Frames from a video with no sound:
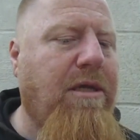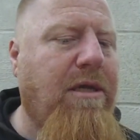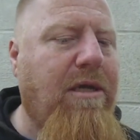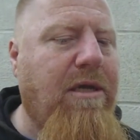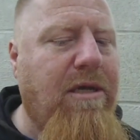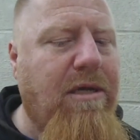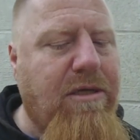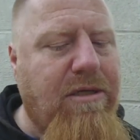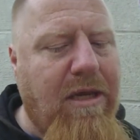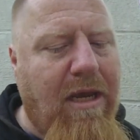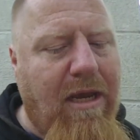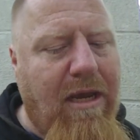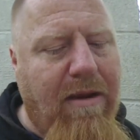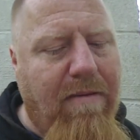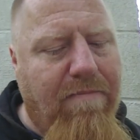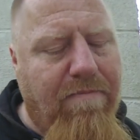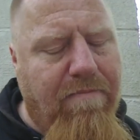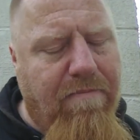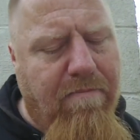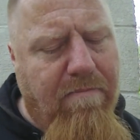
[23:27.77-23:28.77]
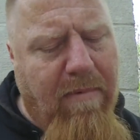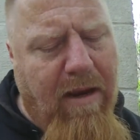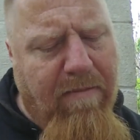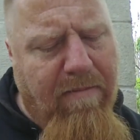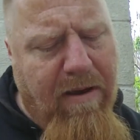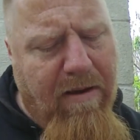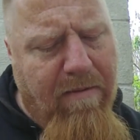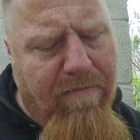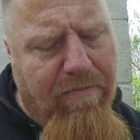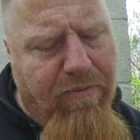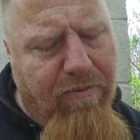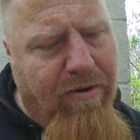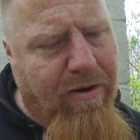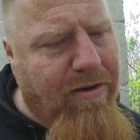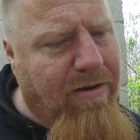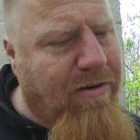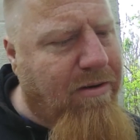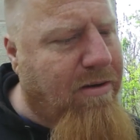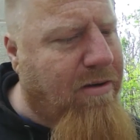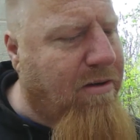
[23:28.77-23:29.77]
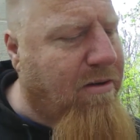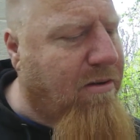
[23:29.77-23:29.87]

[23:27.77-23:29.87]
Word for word: is a maybe a print.